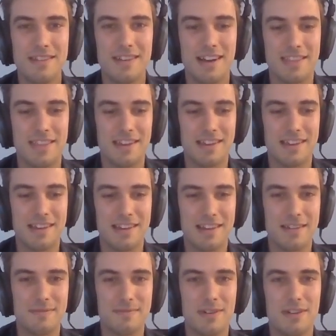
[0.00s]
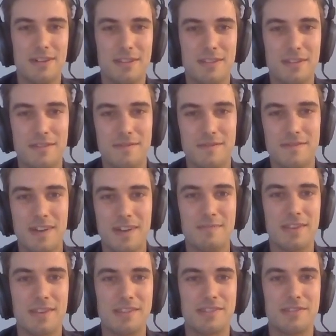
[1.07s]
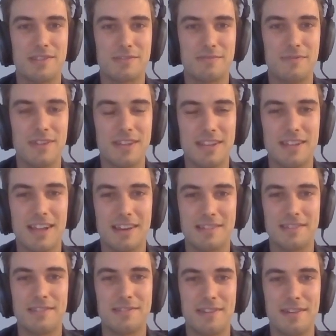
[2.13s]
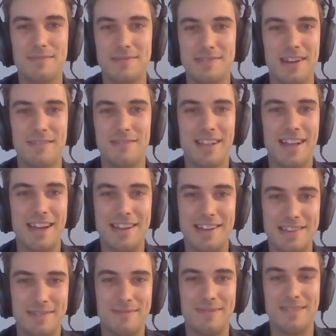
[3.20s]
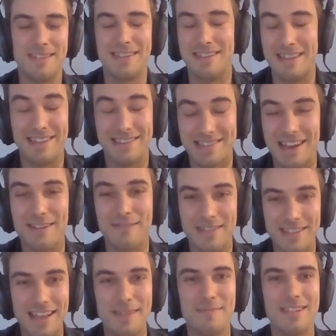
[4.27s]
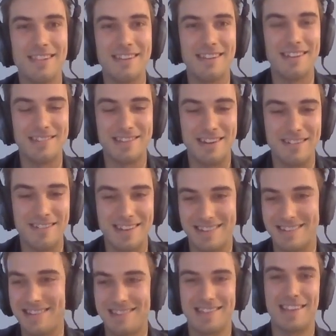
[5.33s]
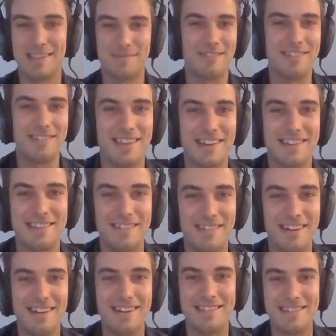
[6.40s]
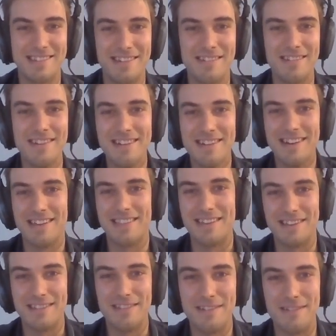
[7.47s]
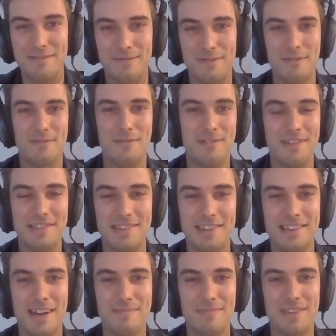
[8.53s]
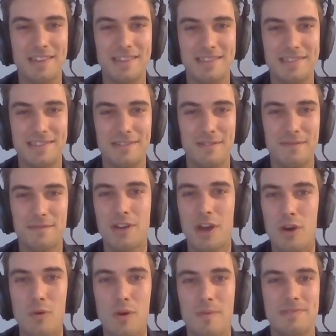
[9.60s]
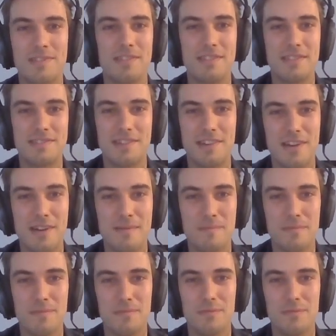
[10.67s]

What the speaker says: I think a lot of companies just really like the term site reliability engineering. It just sounds pretty sexy, right? So I think a lot of recruiters and companies sort of co-opted the term